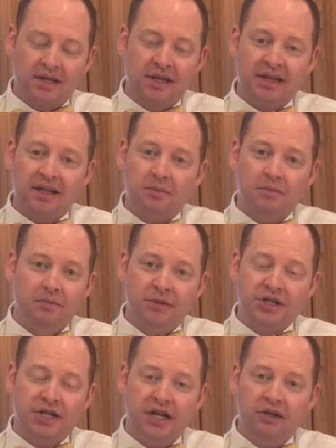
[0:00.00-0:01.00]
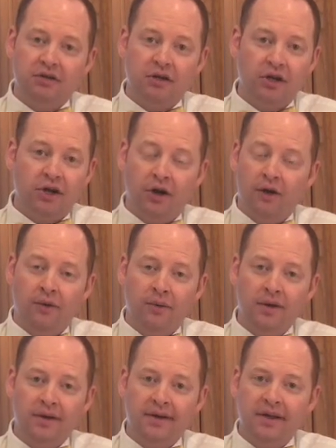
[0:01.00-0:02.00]
to let the machine
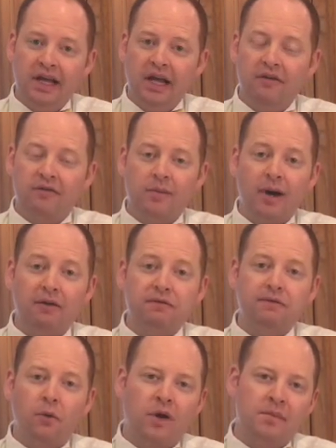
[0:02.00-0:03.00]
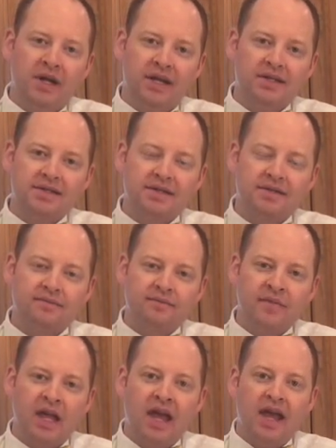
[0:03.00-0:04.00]
go for about 4 minutes.
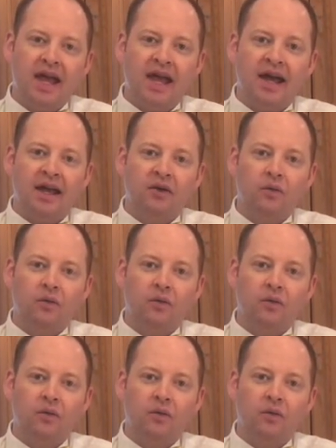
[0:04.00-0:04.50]
And